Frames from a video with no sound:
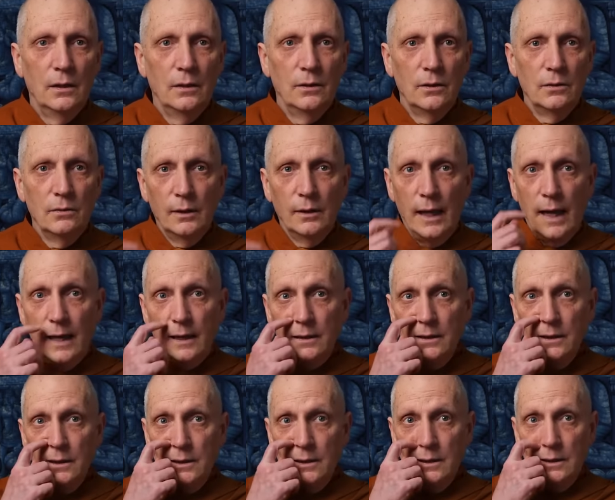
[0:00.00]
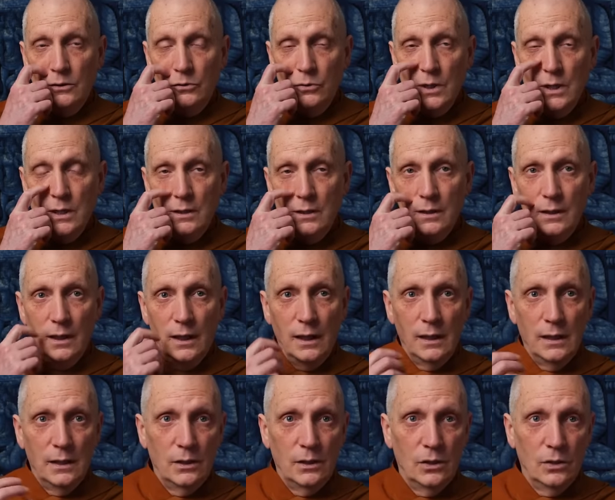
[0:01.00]
the Latin, Greek,
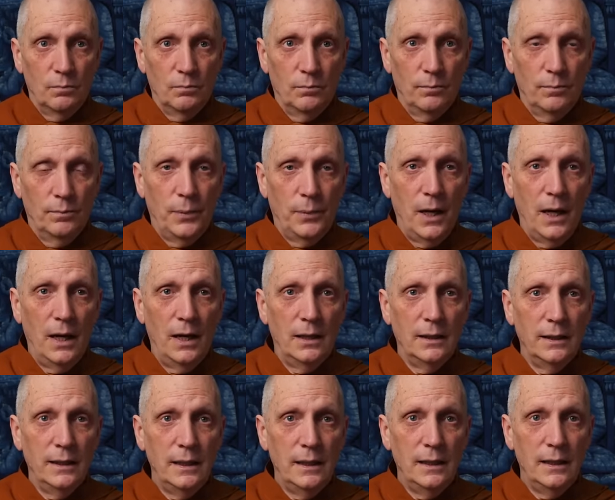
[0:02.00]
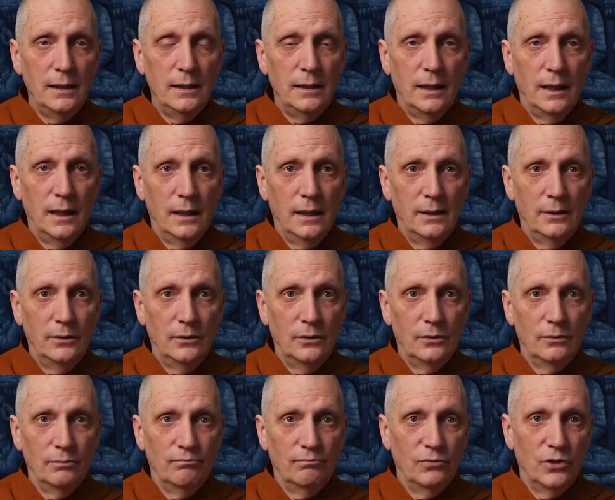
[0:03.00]
and Pali
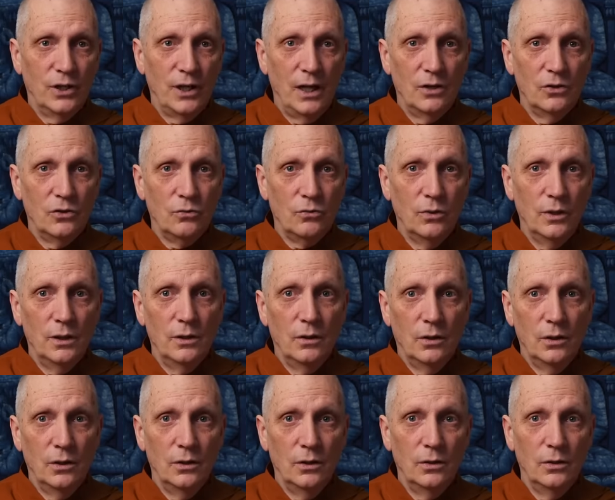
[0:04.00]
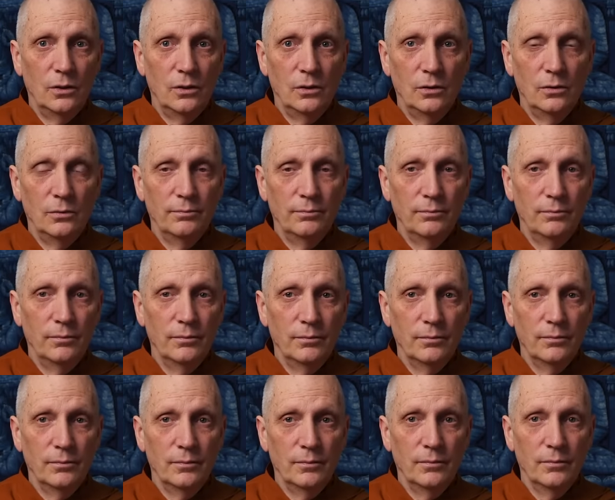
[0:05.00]
and Sanskrit are all
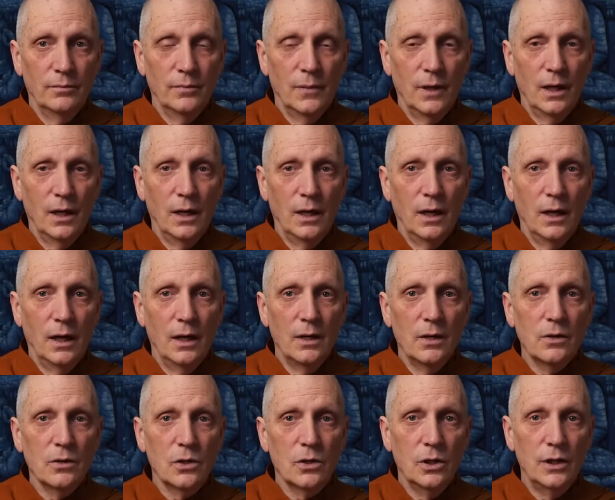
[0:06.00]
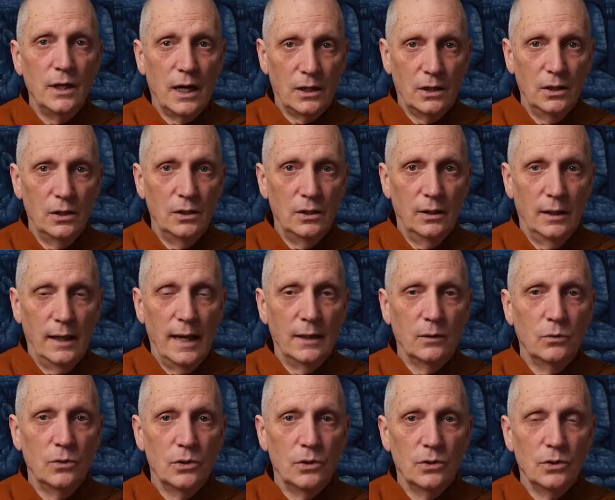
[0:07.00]
connected
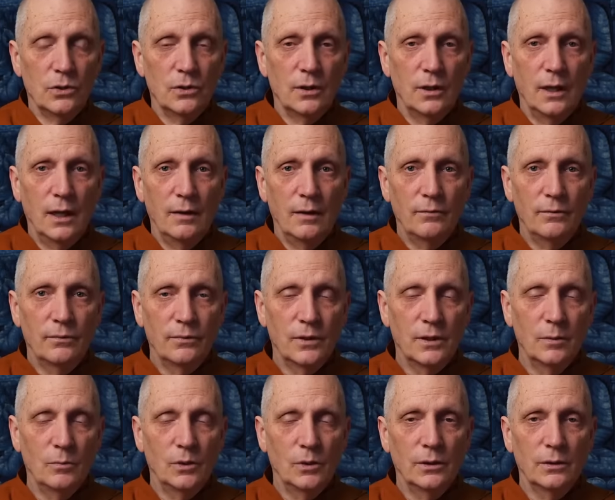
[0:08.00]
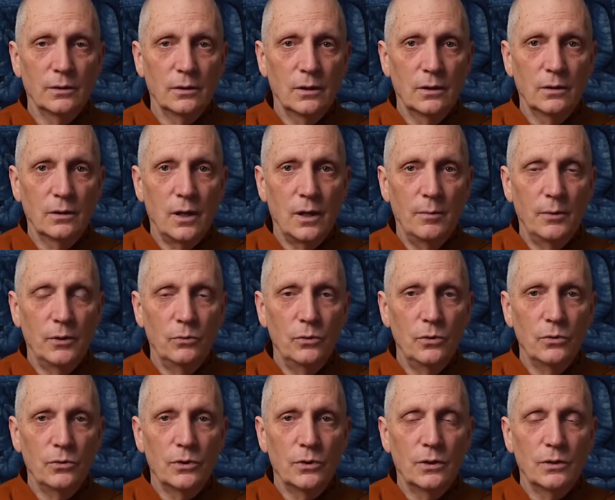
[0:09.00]
languages, have similar common
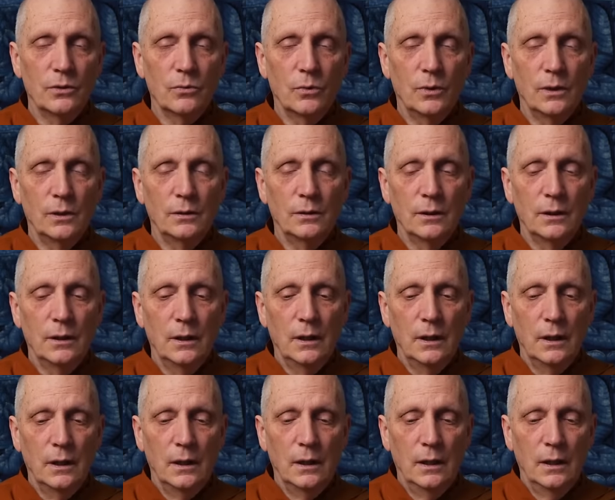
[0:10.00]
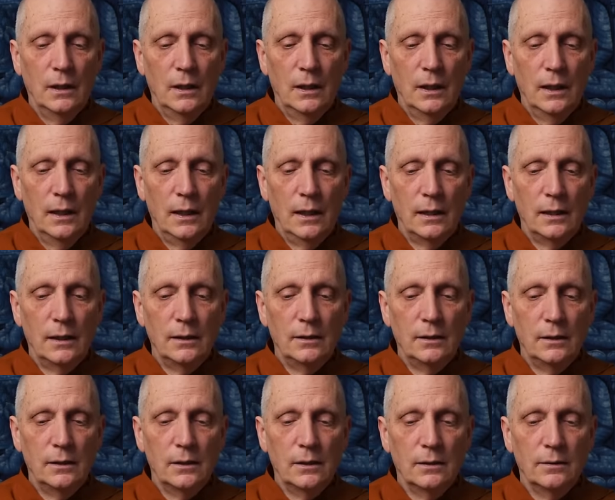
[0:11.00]
roots as well.
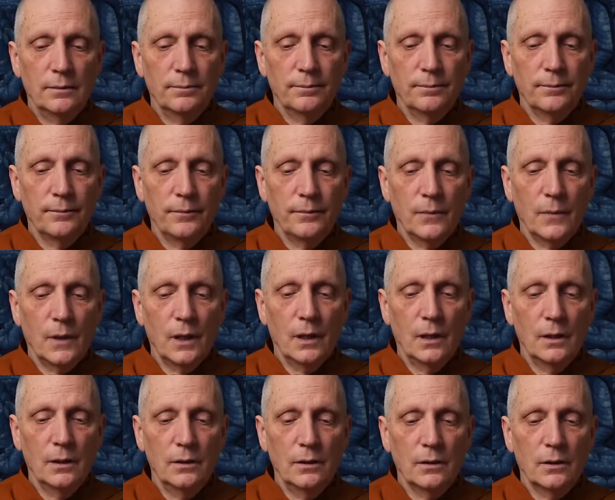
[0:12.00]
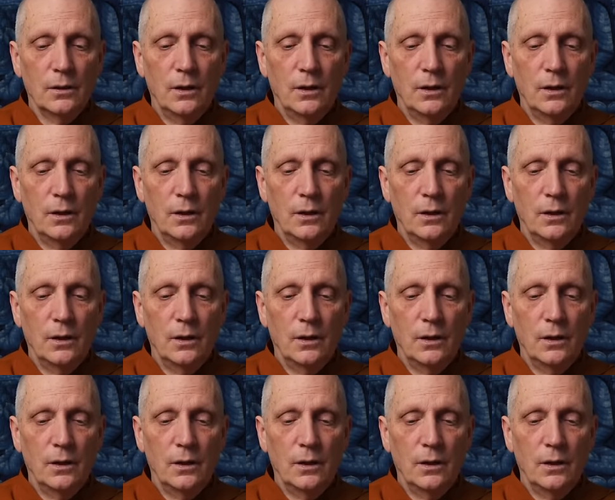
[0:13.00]
And the